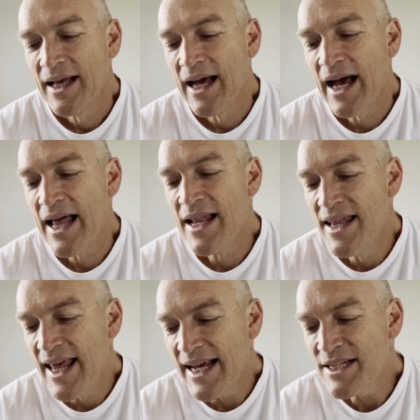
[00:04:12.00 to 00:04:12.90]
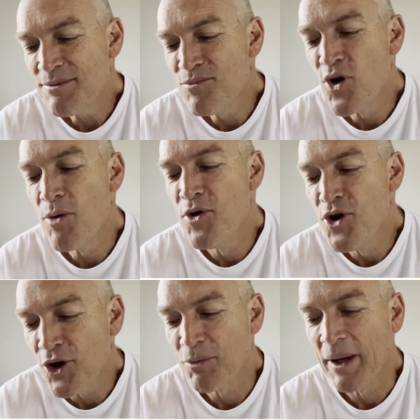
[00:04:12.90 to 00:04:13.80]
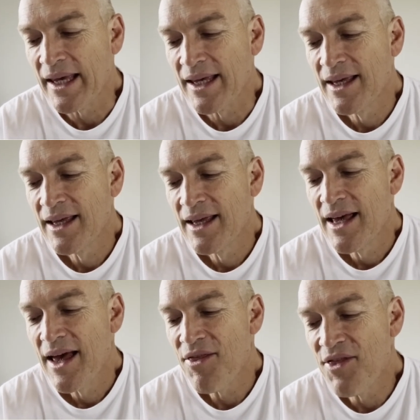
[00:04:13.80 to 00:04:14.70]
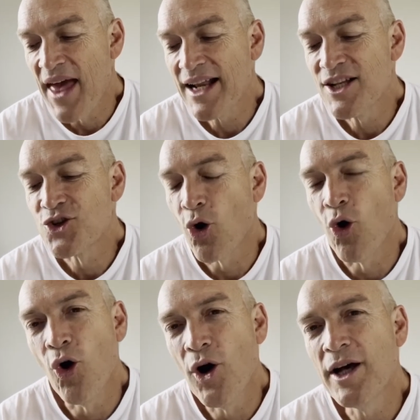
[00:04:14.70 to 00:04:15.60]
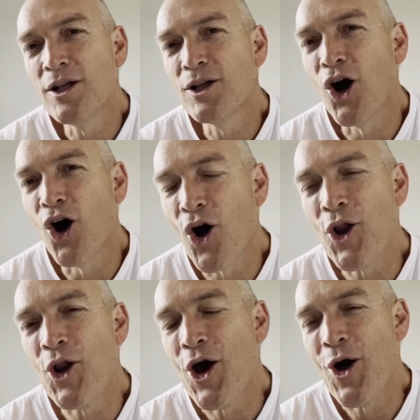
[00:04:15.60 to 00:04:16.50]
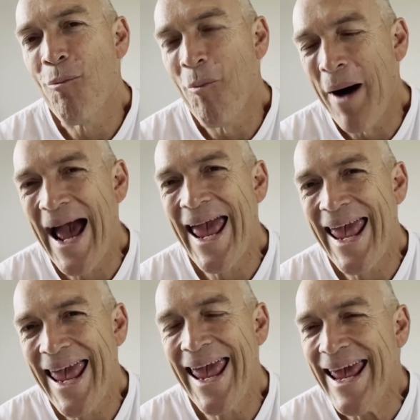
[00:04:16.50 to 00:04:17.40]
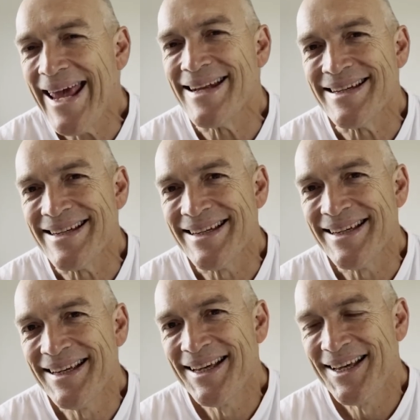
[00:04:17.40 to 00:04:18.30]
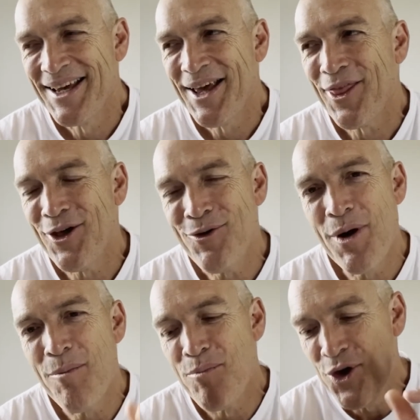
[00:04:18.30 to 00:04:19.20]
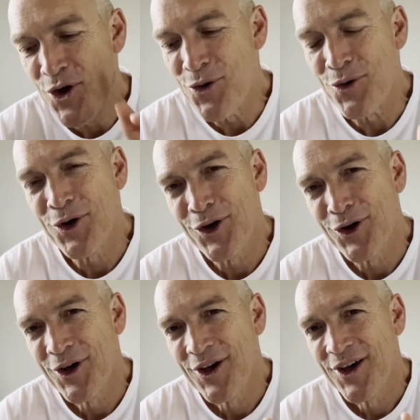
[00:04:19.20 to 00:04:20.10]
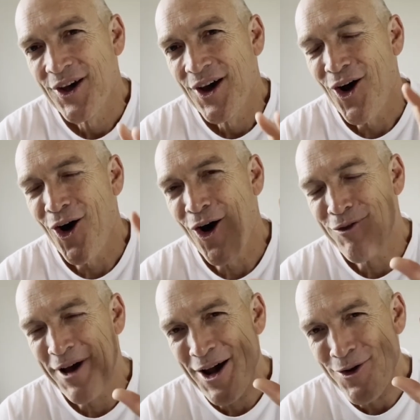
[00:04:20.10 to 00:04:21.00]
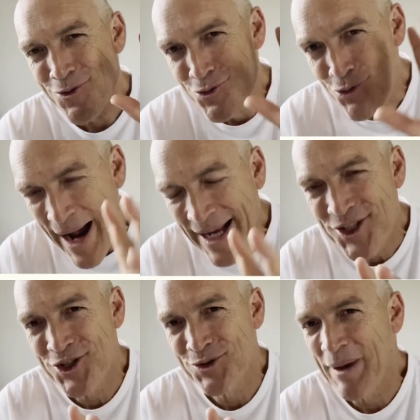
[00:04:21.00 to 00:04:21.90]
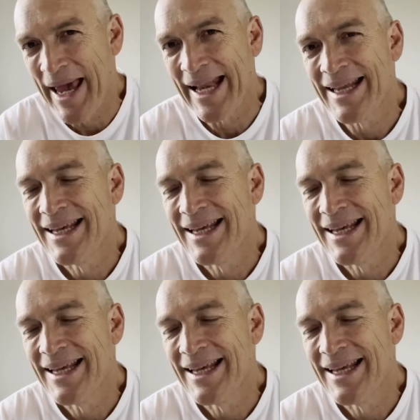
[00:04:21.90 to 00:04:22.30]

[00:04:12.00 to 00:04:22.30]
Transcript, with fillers: Uh, let him rebuke me. That is oil on my head. The rebuke of a righteous man